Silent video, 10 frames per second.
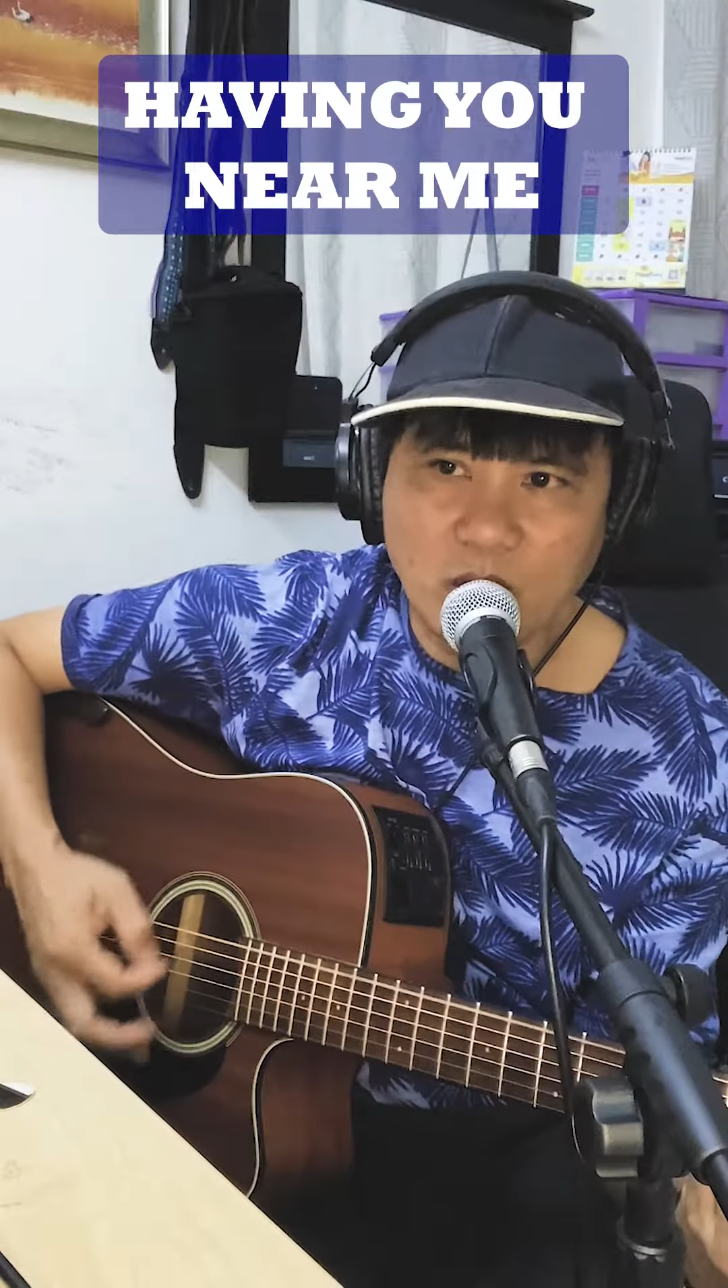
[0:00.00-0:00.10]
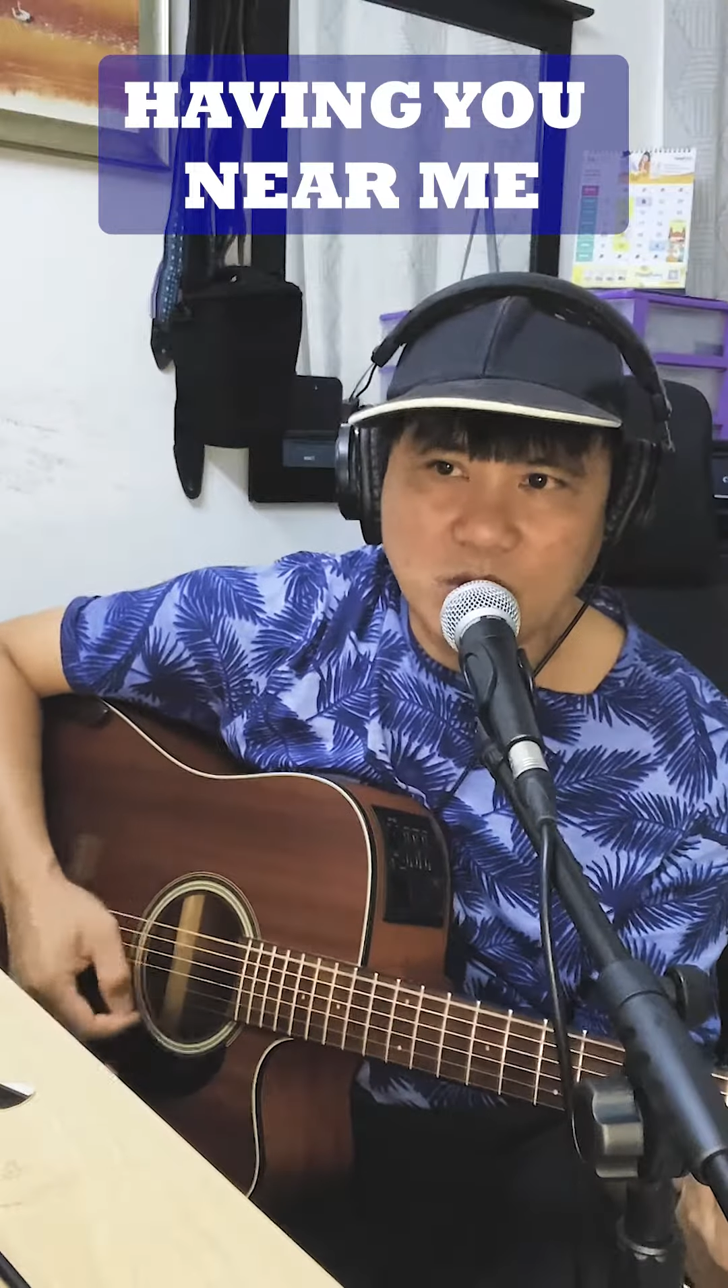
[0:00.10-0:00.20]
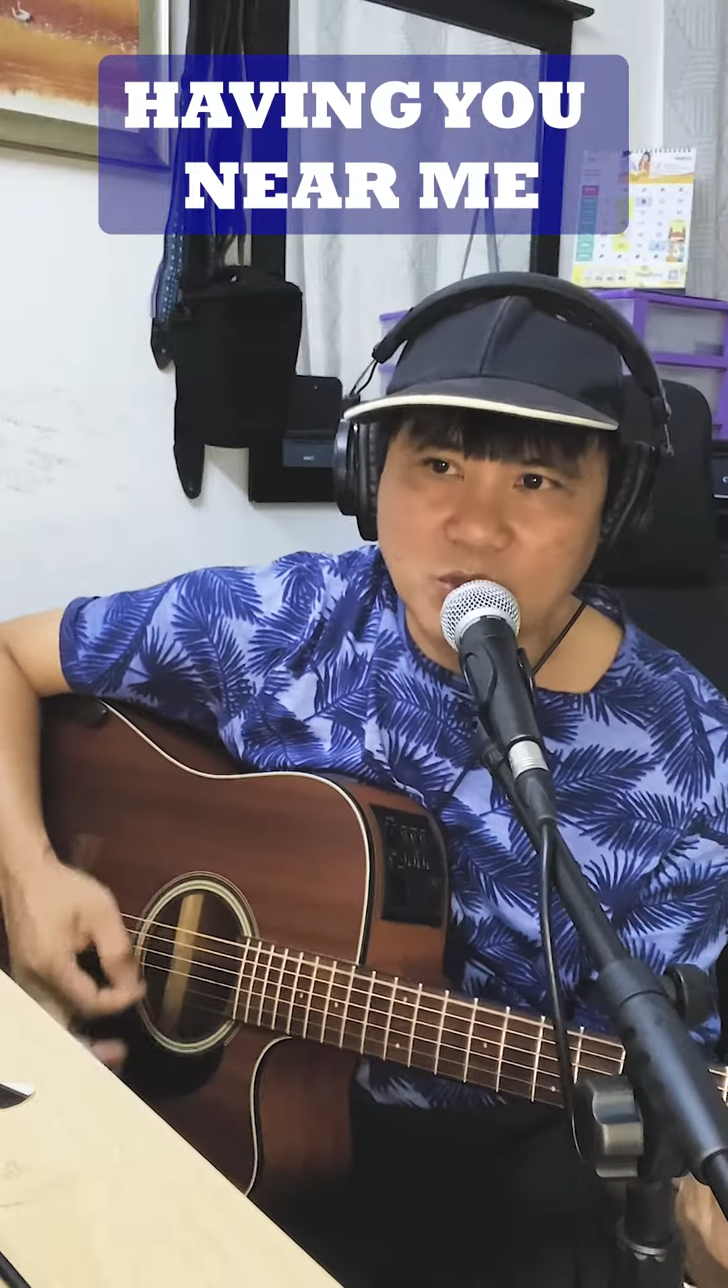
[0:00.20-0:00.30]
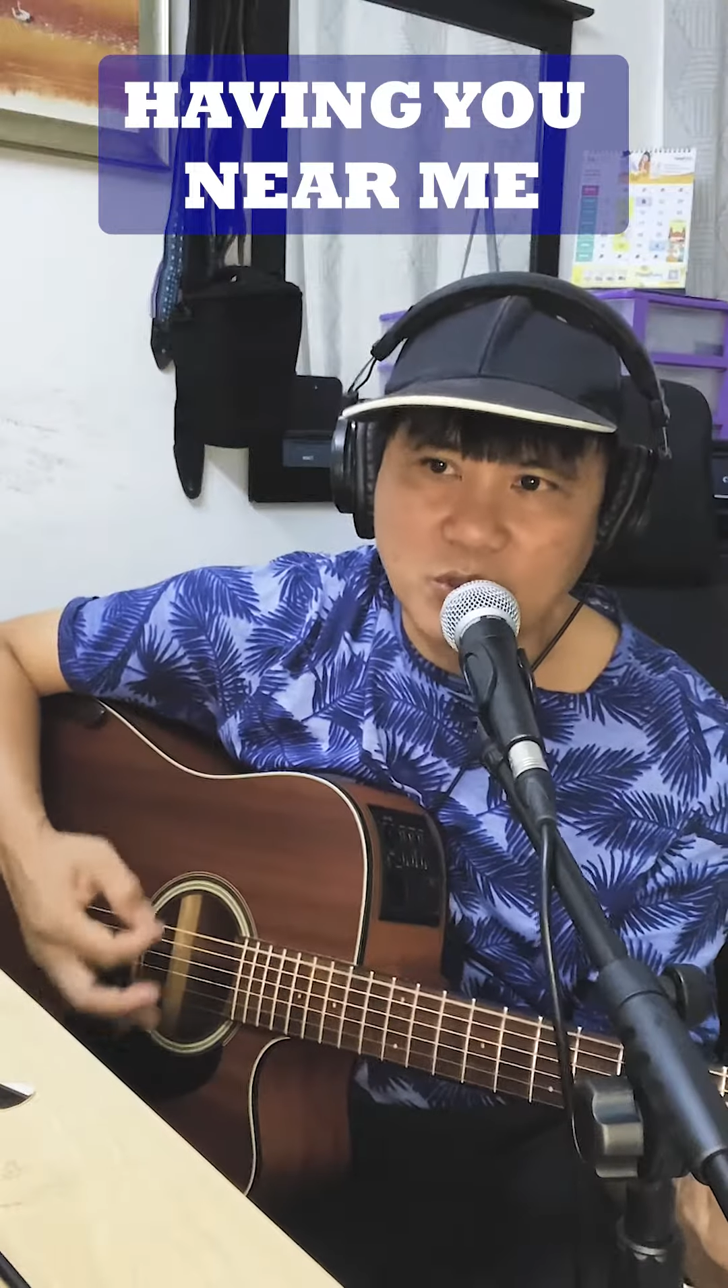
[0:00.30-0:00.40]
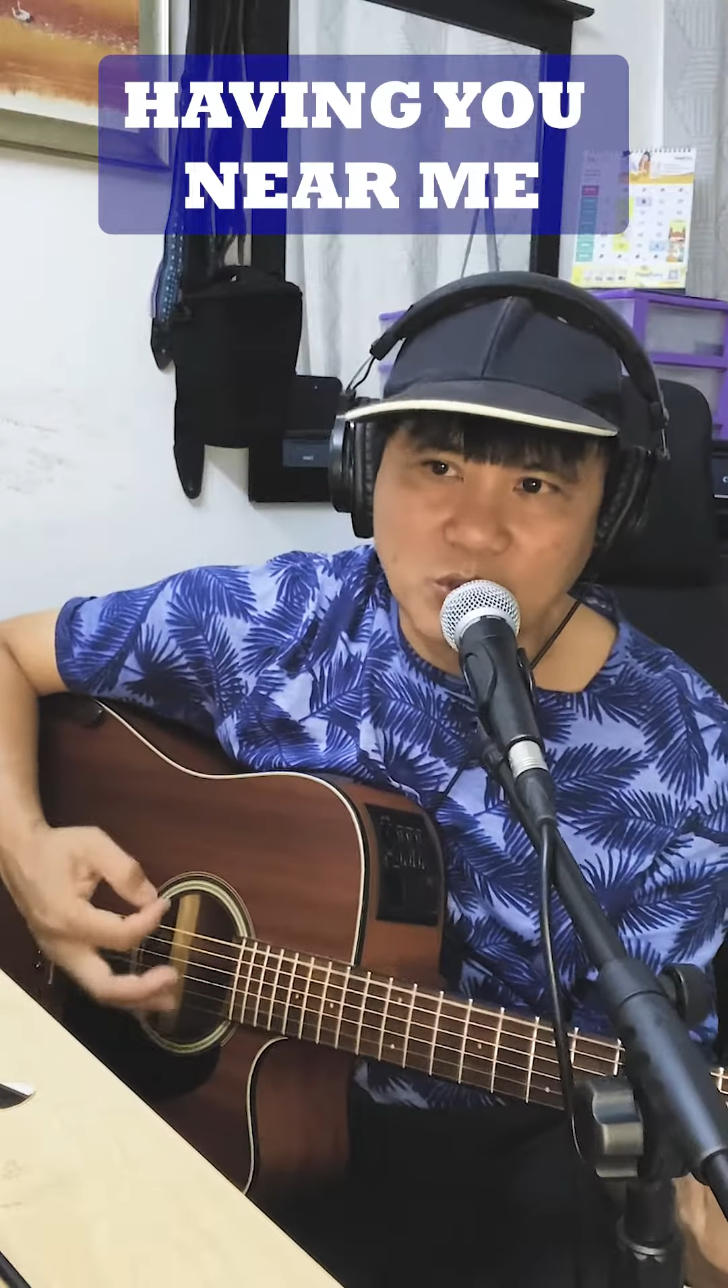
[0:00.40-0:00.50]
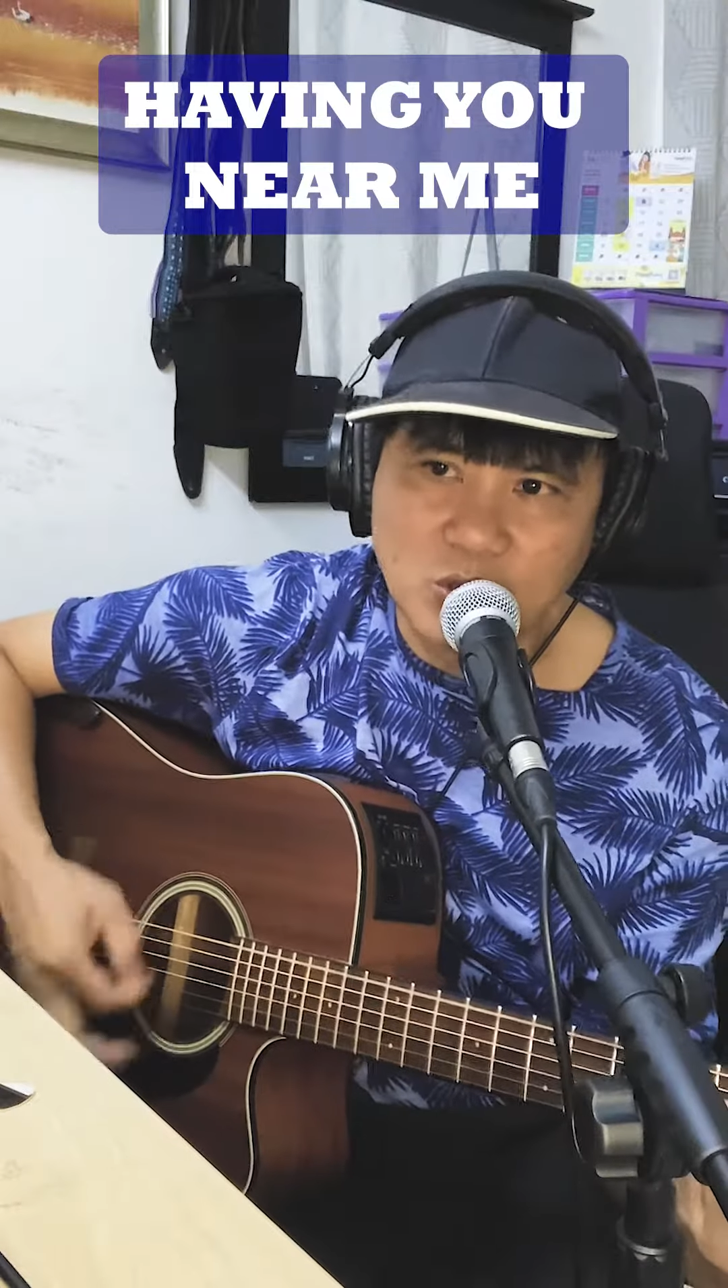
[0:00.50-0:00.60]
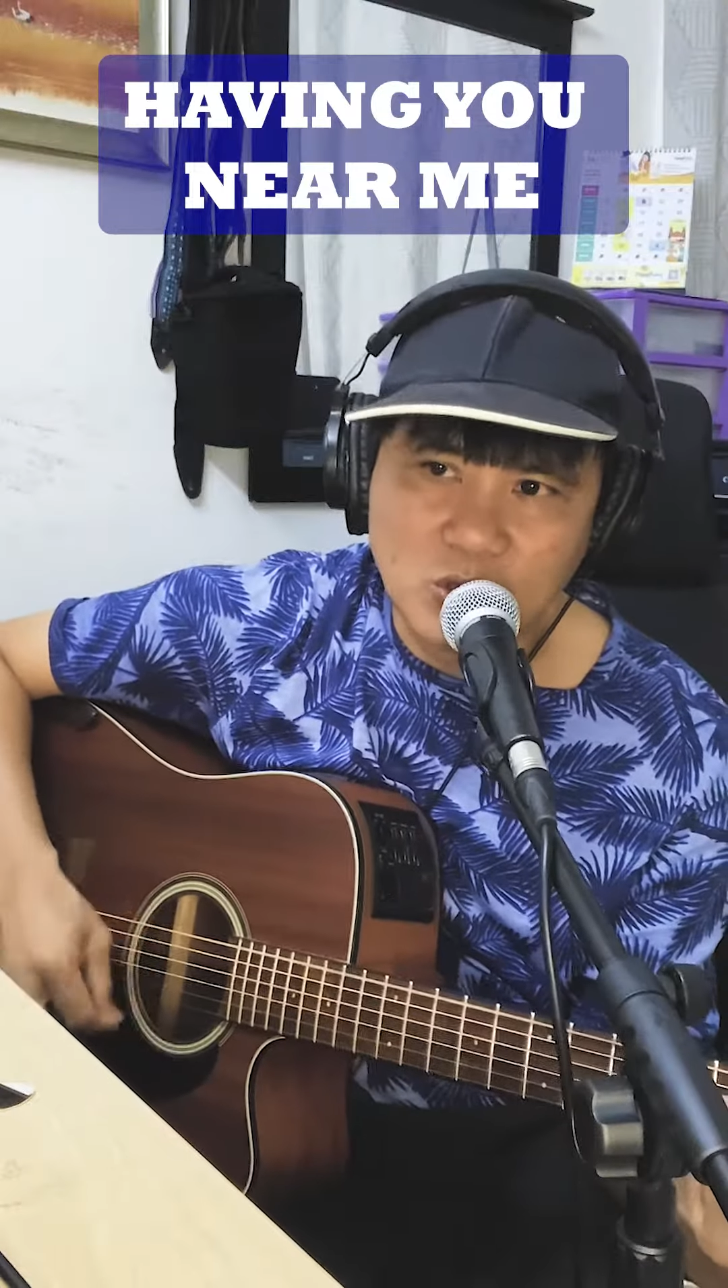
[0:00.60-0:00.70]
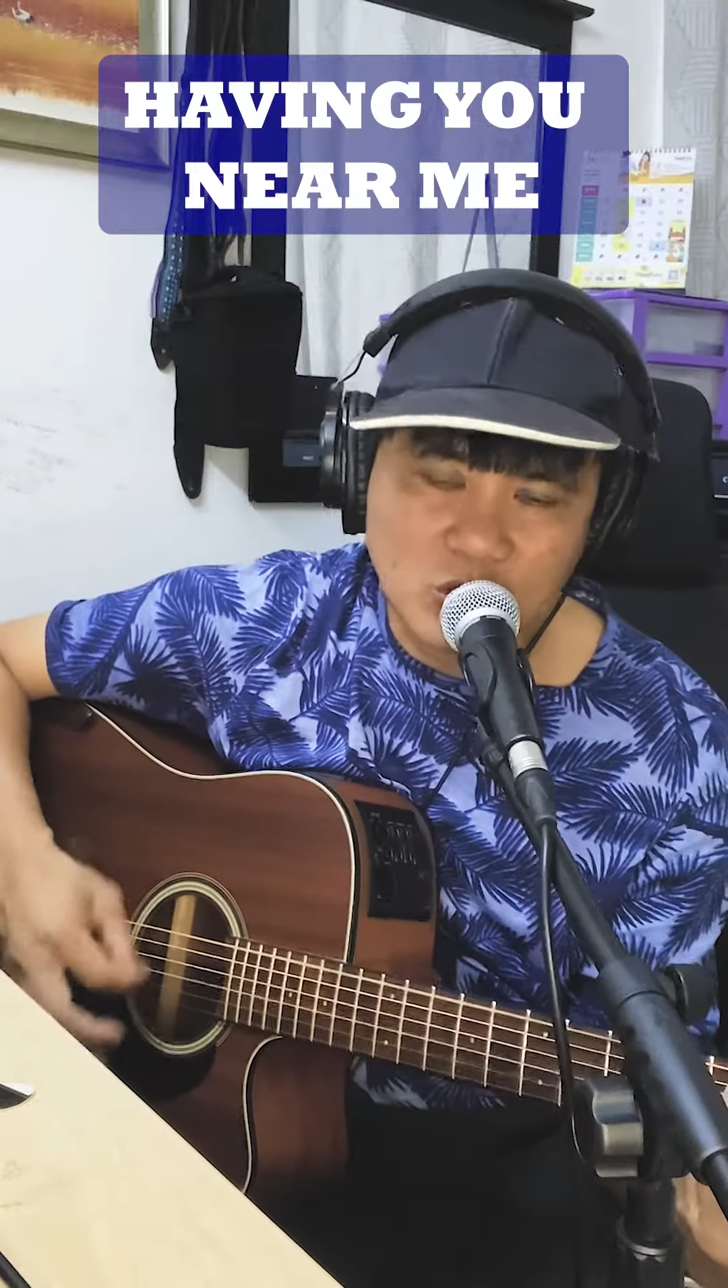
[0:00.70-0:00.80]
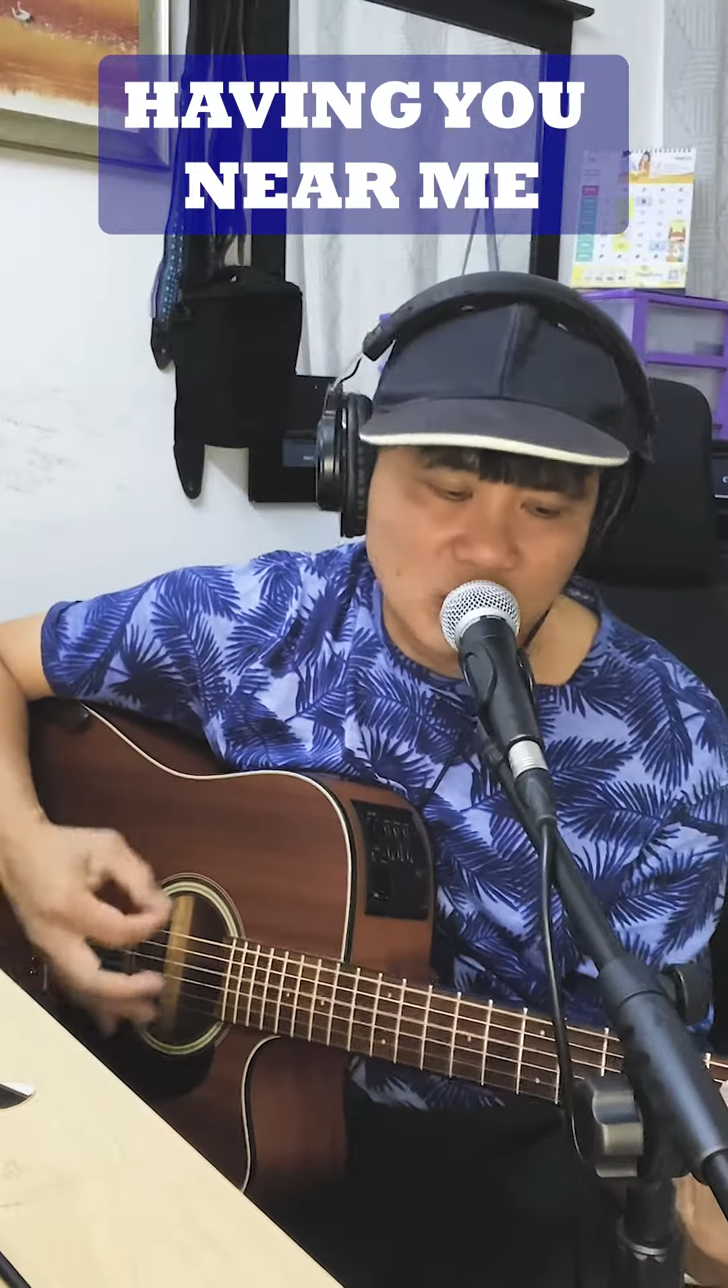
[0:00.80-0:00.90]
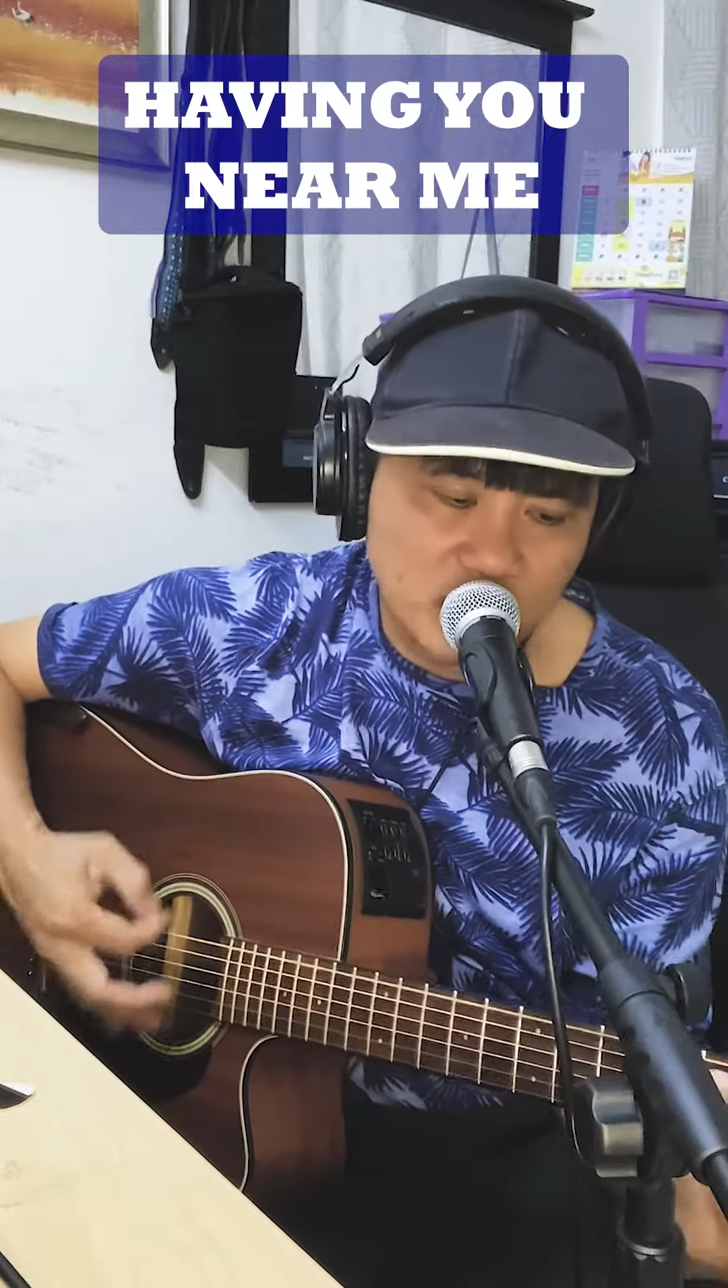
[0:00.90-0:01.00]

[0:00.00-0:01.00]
what you